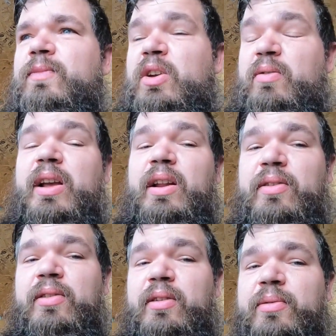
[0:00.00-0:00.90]
You know,
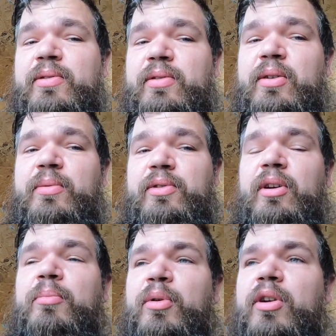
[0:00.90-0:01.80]
granted, there was
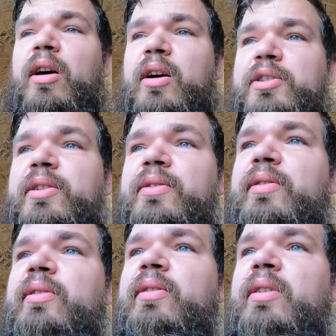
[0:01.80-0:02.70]
some
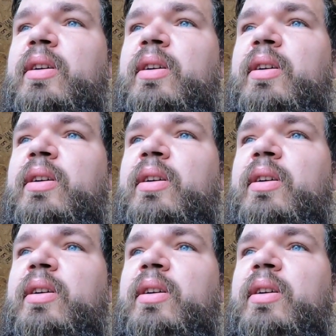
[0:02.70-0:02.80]
precautions,